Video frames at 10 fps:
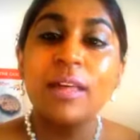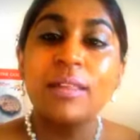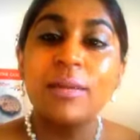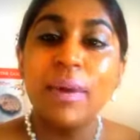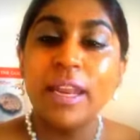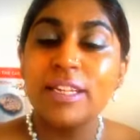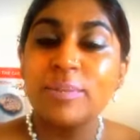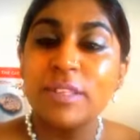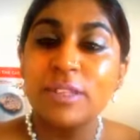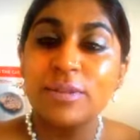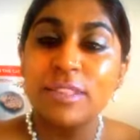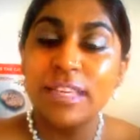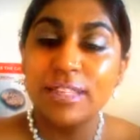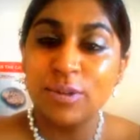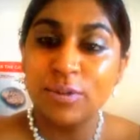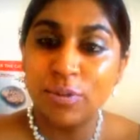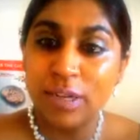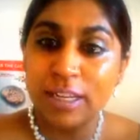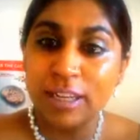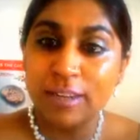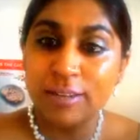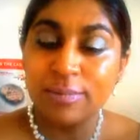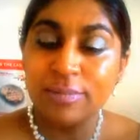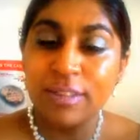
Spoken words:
the management of schizophrenia.